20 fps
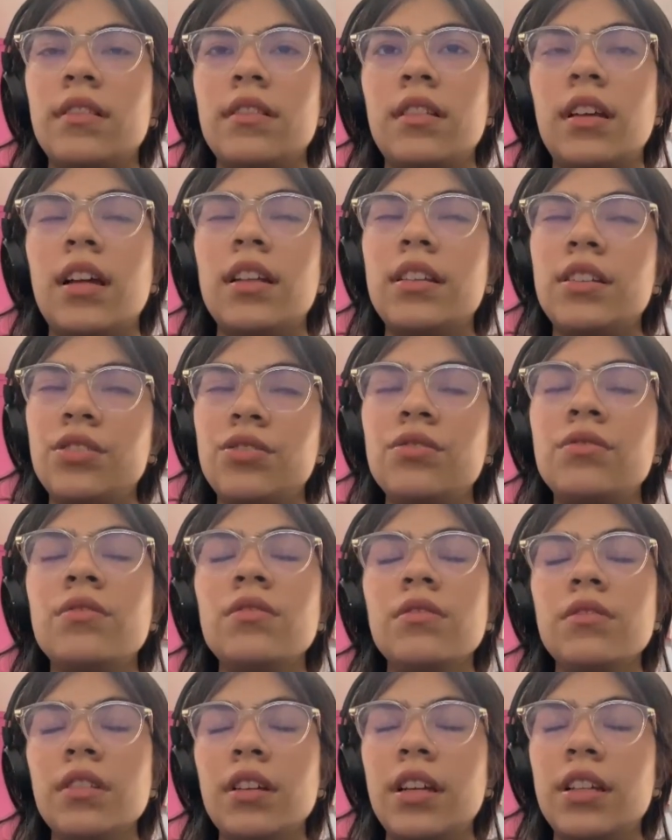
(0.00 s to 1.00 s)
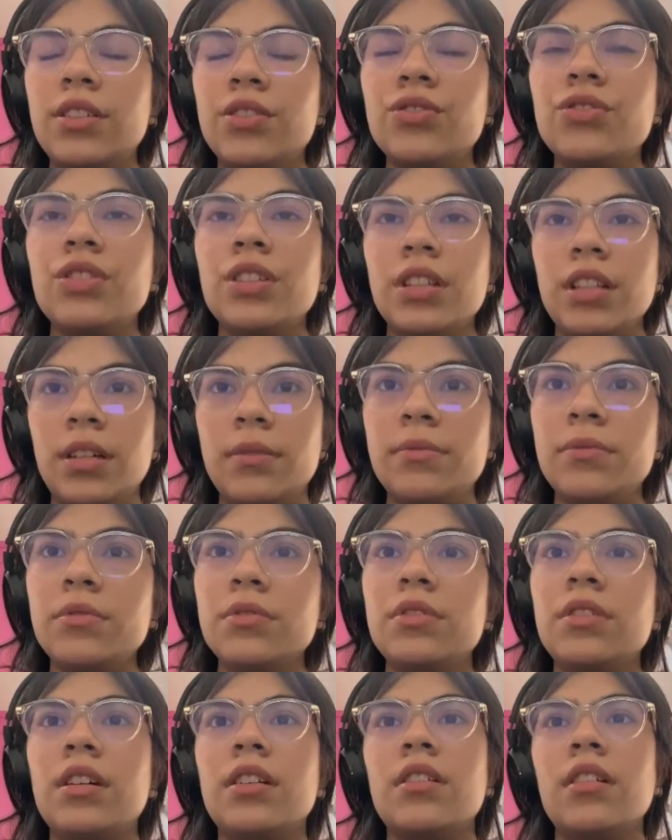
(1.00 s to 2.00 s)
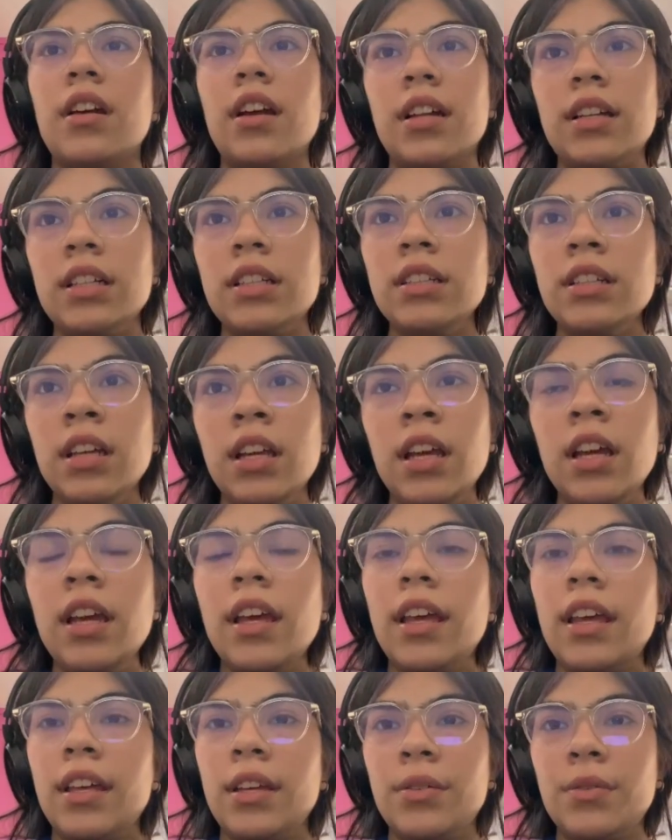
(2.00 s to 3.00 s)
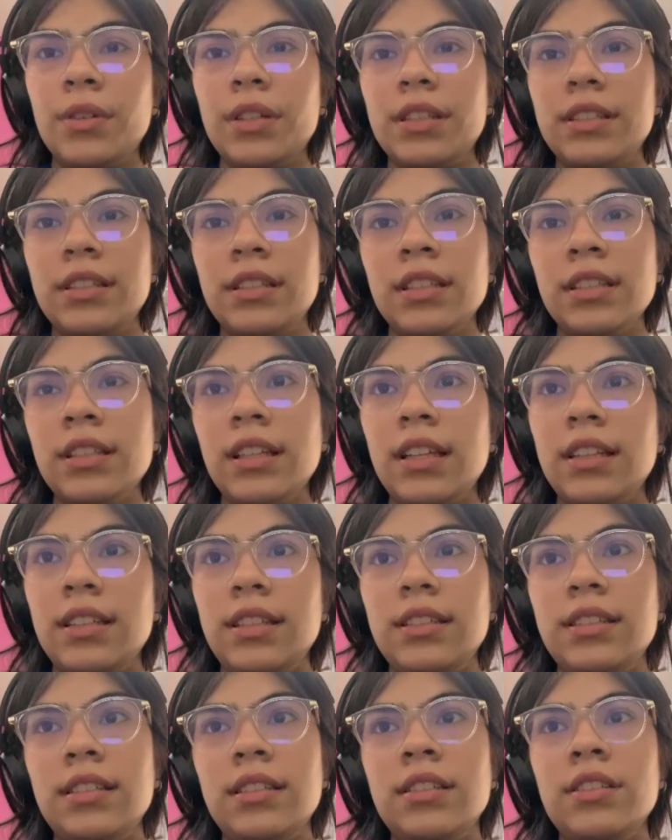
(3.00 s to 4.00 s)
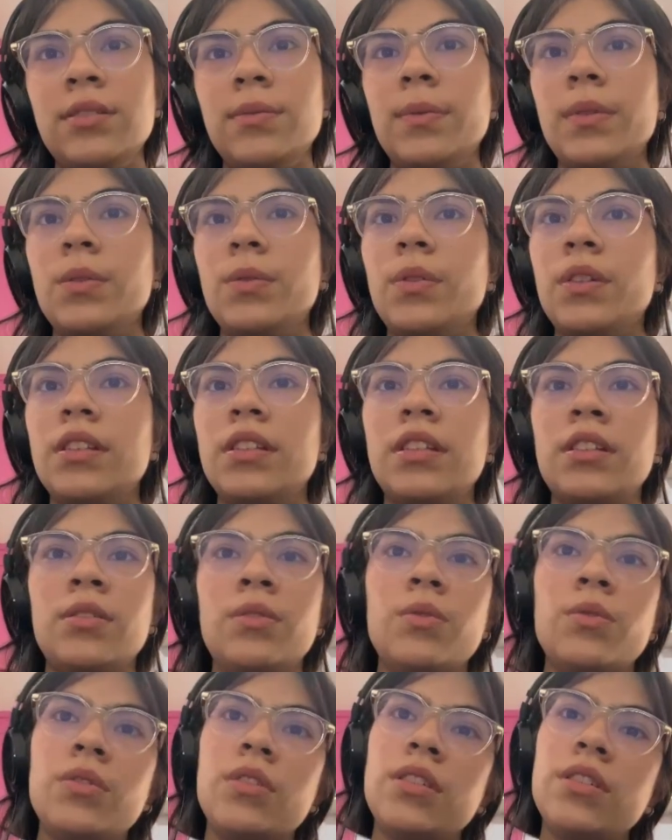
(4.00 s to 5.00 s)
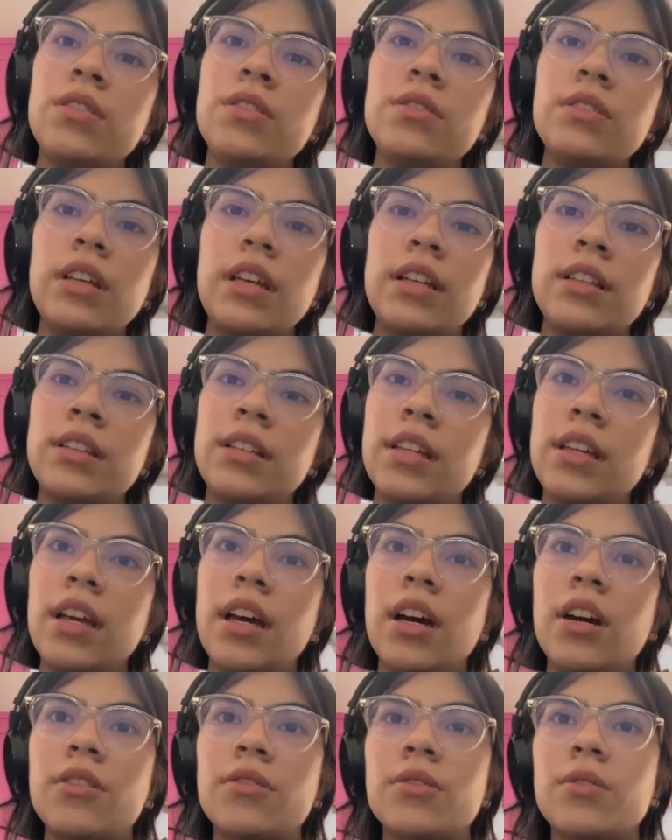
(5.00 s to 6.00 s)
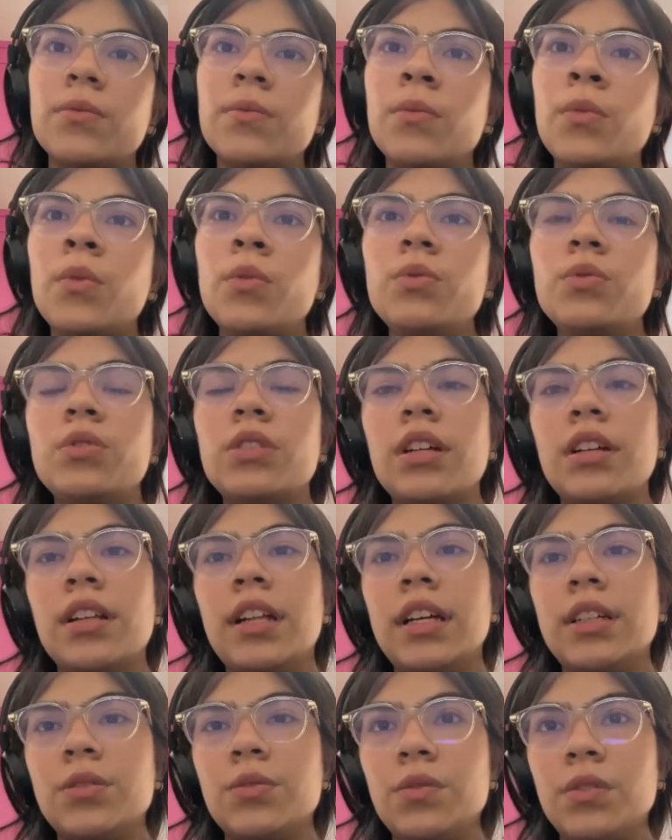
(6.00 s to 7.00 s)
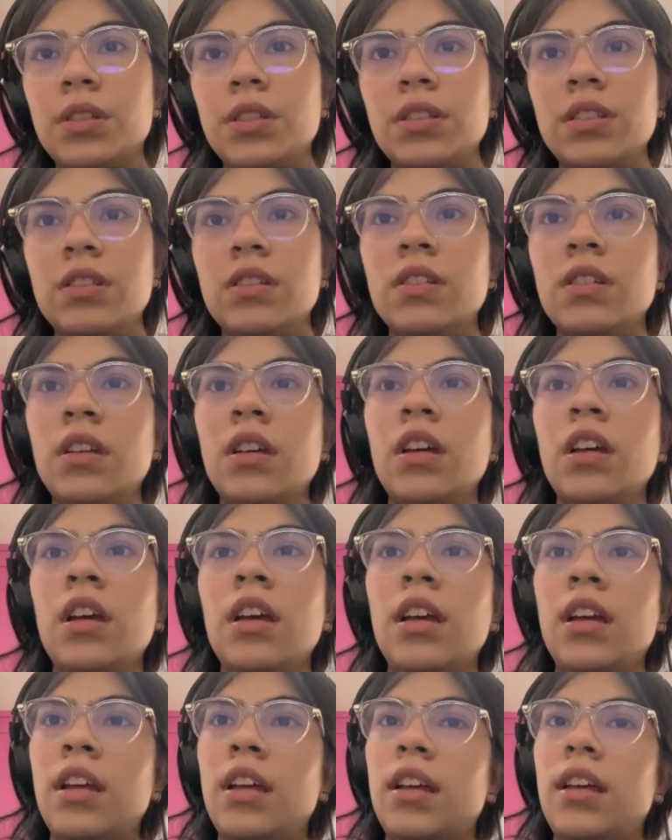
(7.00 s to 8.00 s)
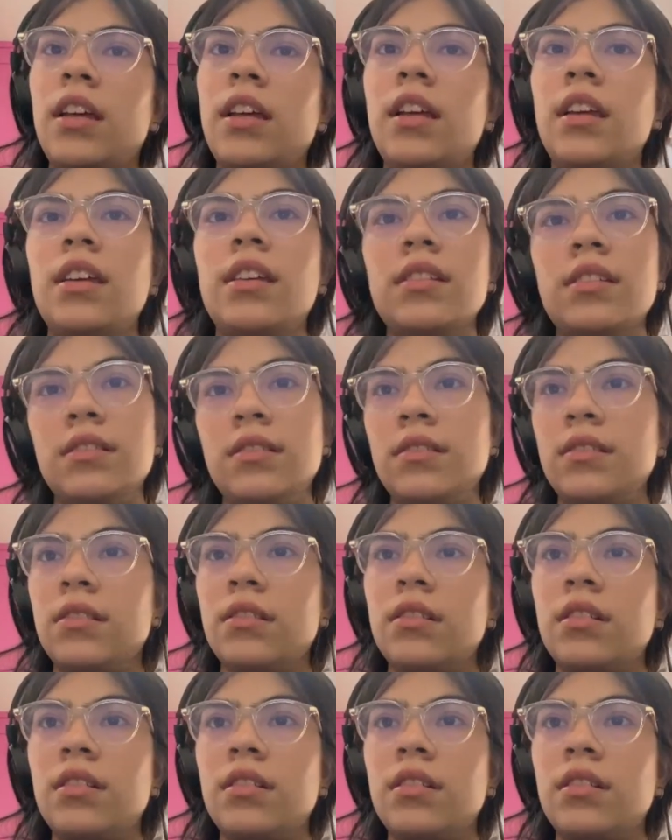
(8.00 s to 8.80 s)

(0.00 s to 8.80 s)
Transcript: additional energy levels are added, increasing the distance between the nucleus and the outermost electrons. Is